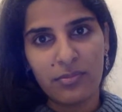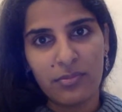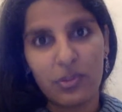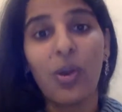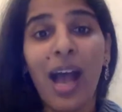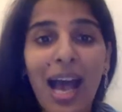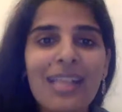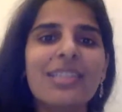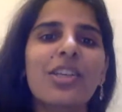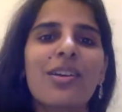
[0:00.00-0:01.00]
So
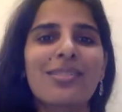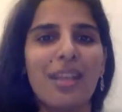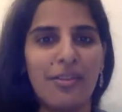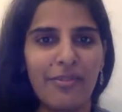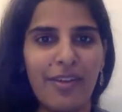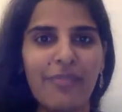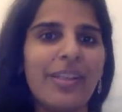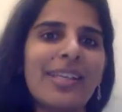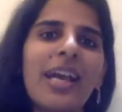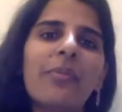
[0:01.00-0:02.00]
ask yourself
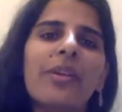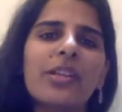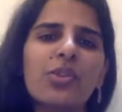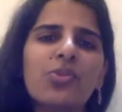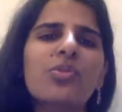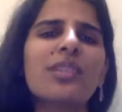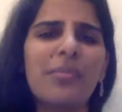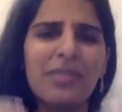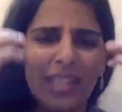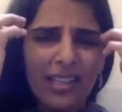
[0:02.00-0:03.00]
every time, whether you do
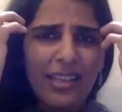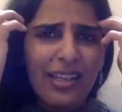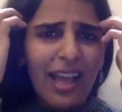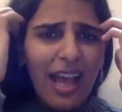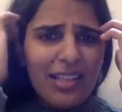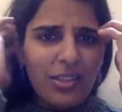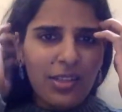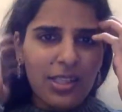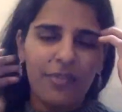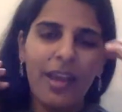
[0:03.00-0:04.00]
something, ask
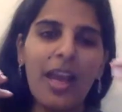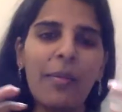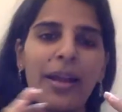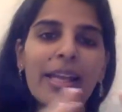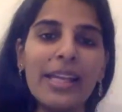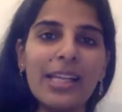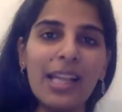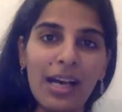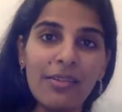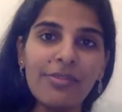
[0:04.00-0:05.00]
yourself, am I in
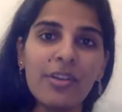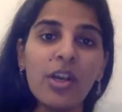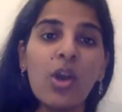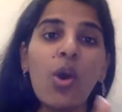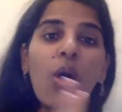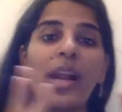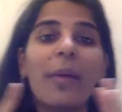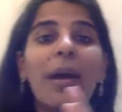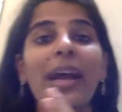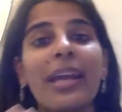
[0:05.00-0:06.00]
love or
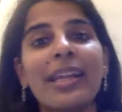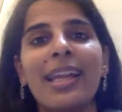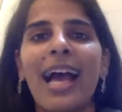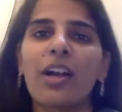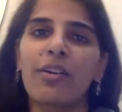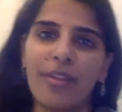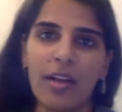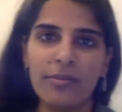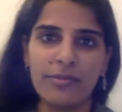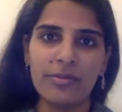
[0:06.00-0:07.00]
am I in lack of
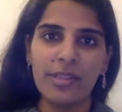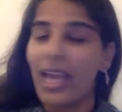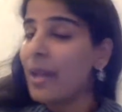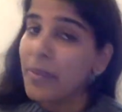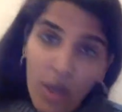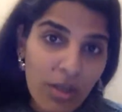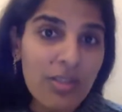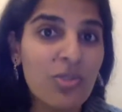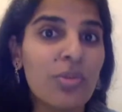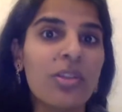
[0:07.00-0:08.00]
love? And be
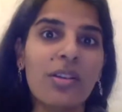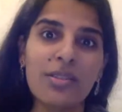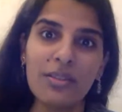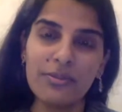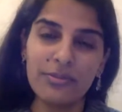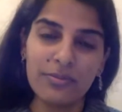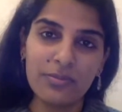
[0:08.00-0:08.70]
honest with yourself.